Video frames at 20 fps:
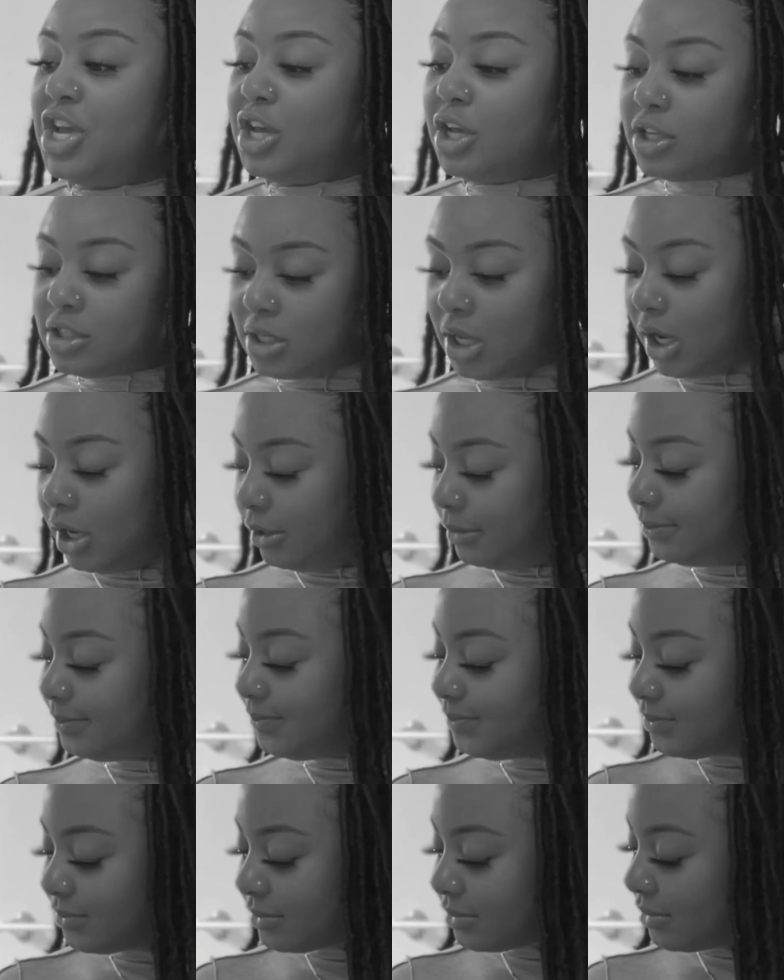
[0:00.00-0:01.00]
So,
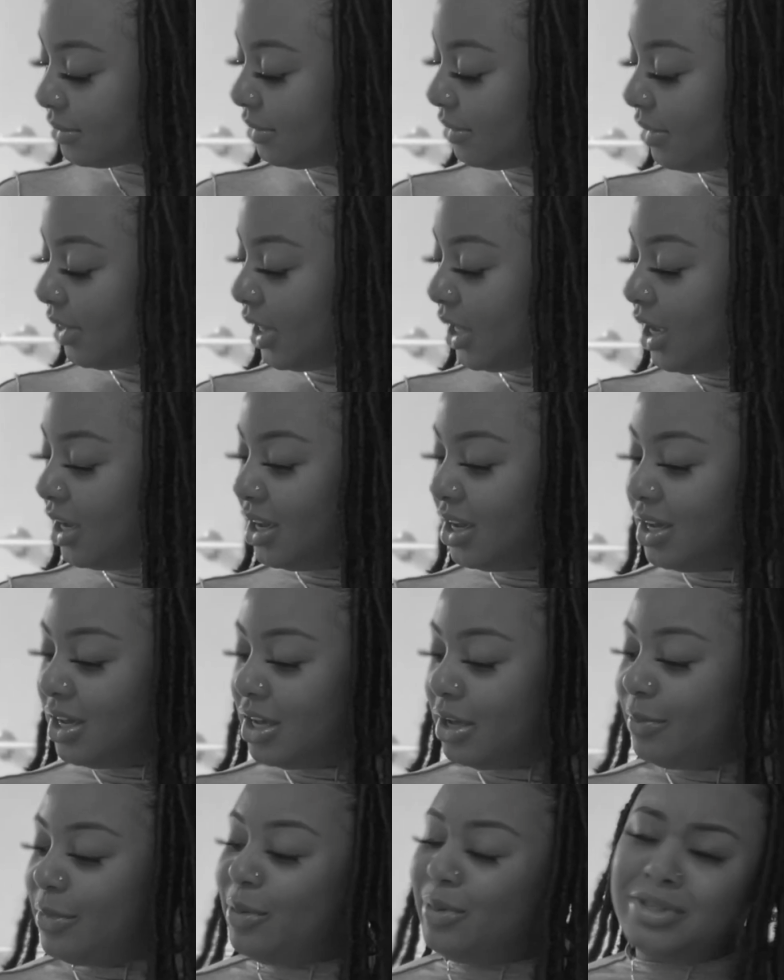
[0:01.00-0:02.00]

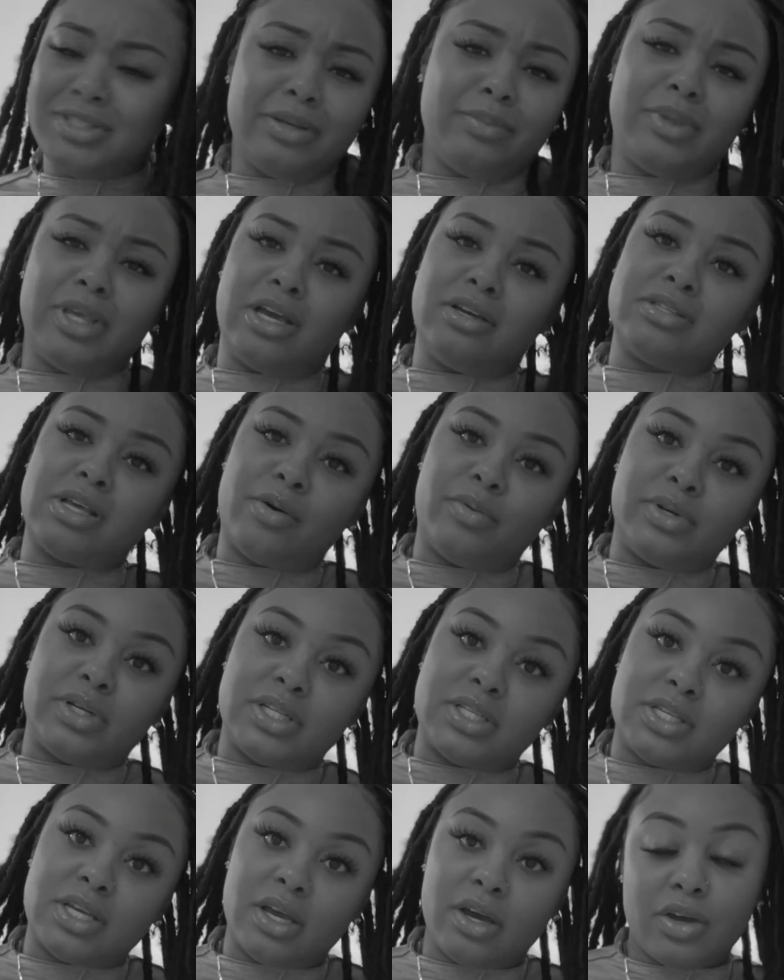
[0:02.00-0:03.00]
um, it was something else I wanted
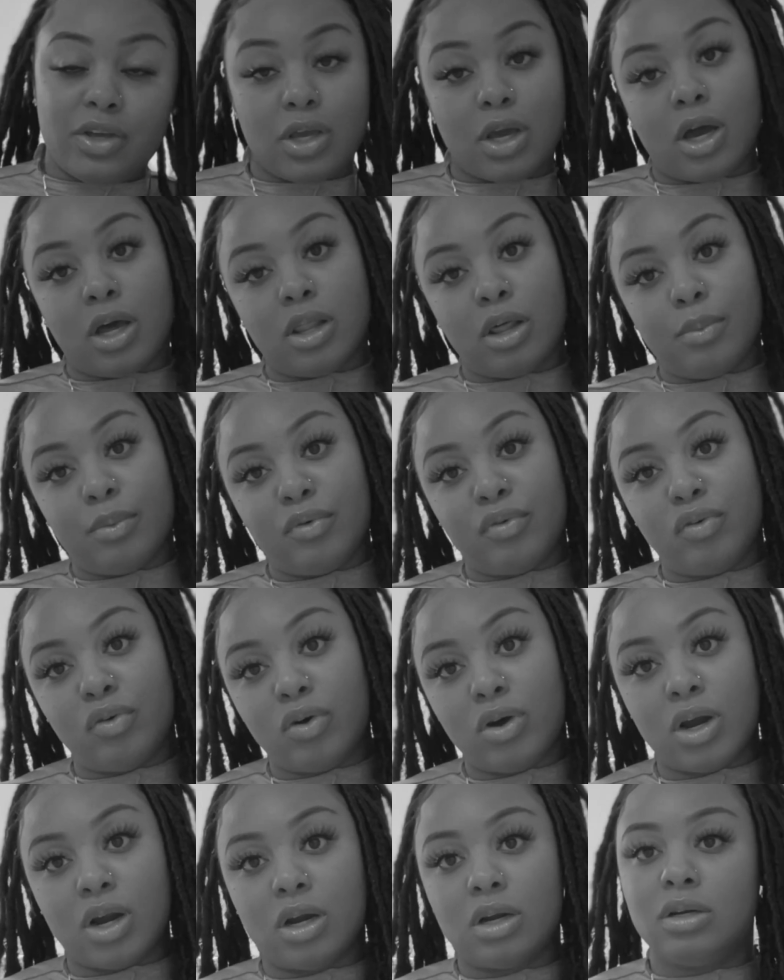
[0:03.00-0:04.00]
to tell y'all though
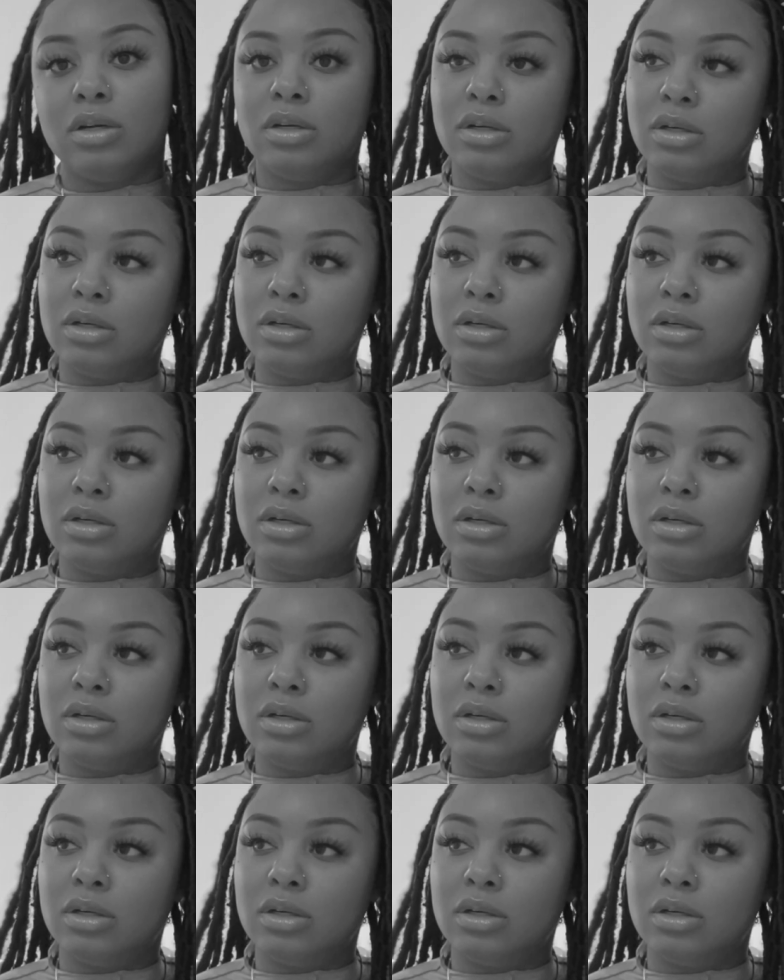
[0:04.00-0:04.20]
before